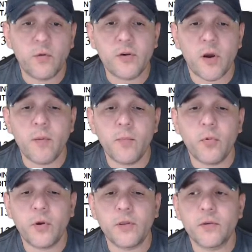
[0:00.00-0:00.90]
retirement
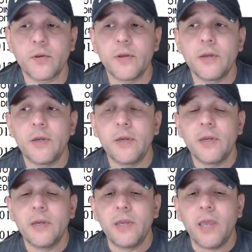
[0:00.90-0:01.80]
point.
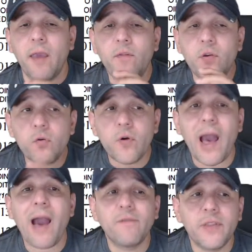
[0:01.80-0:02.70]
If you don't
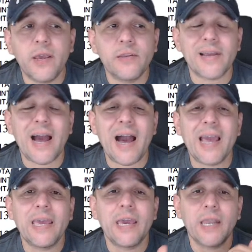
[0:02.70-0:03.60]
have this, I
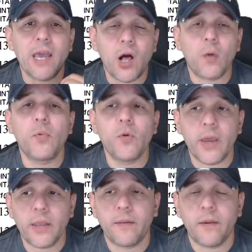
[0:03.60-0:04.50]
can help you
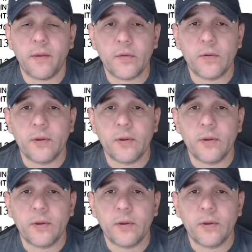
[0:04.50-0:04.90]
get this.